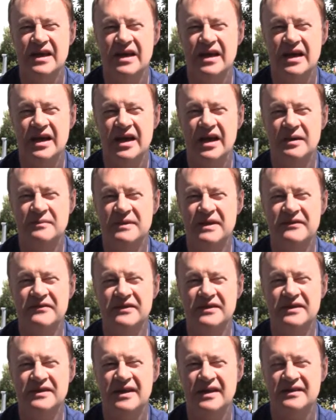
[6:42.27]
um,
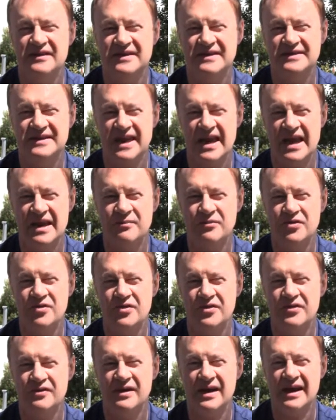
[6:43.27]
even this
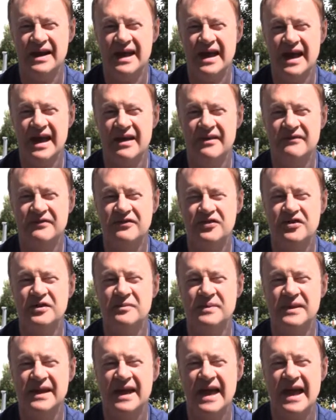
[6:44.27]
camcorder I have could
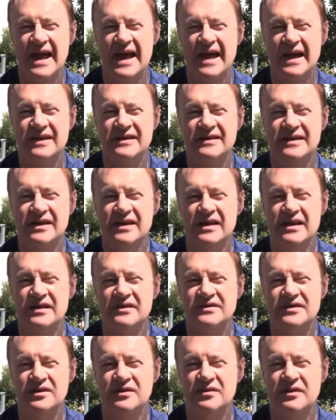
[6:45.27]
be hacked.
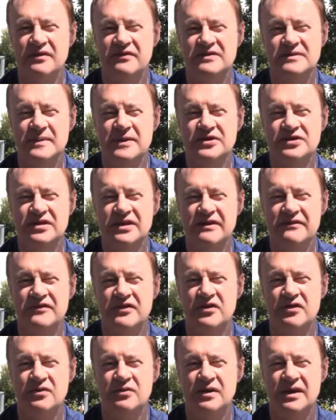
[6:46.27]
So you, especially if
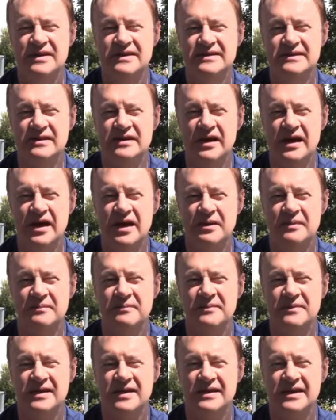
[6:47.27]
you
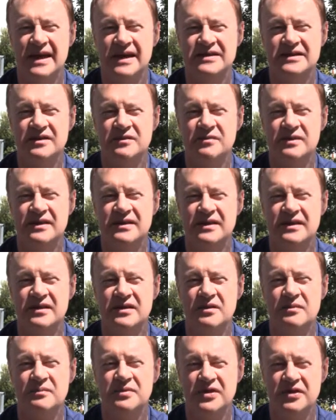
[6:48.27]
um, connect it with a
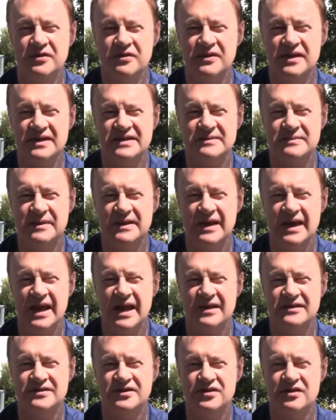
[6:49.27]
computer that's been
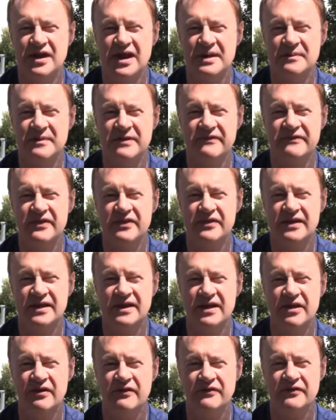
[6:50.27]
hacked. So you got to be very
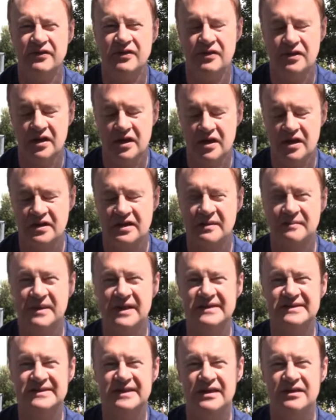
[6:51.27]
careful. The
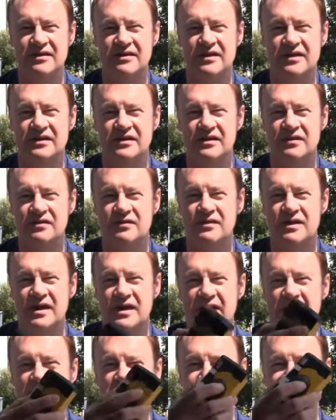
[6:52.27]
best thing you can do
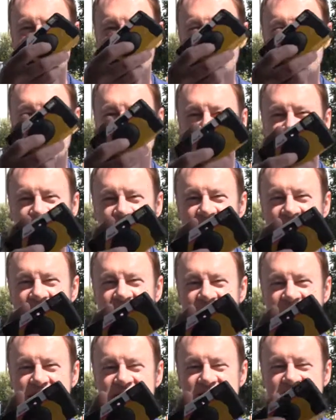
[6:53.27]
is carry one of
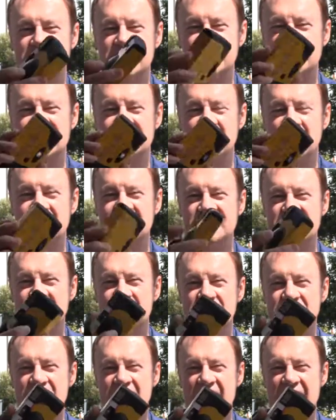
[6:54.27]
these, a
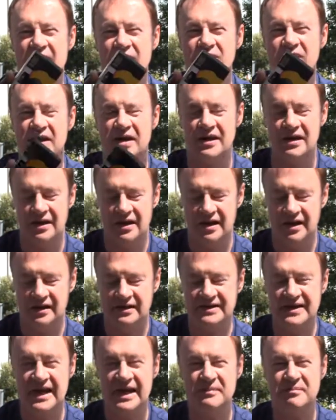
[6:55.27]
disposable camera.
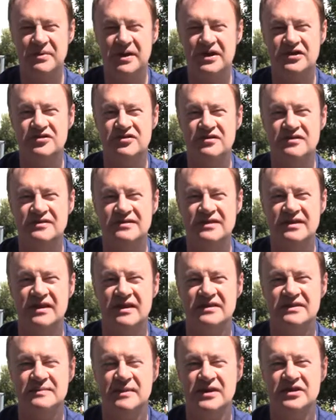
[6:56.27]
Take pictures,
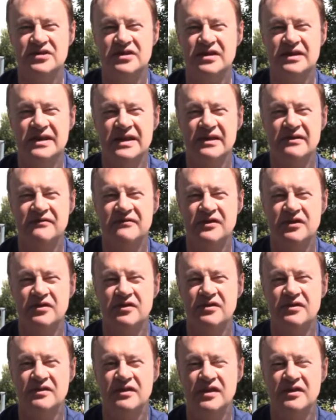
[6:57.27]
especially if
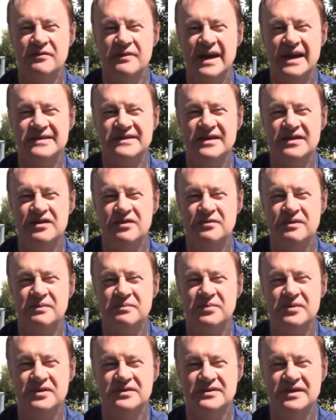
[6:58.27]
they're harassing you in
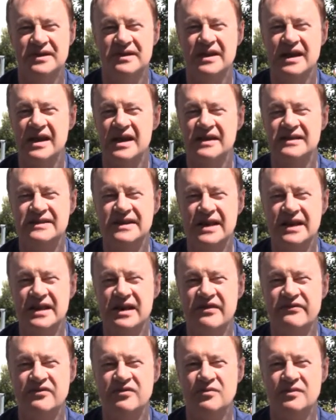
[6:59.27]
person. Take
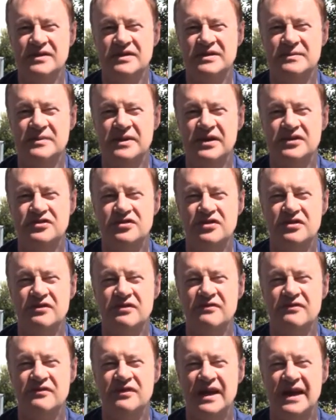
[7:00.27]
everyone's picture,
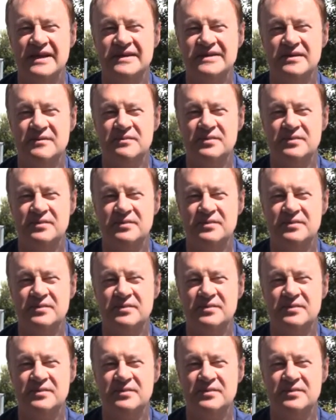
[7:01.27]
license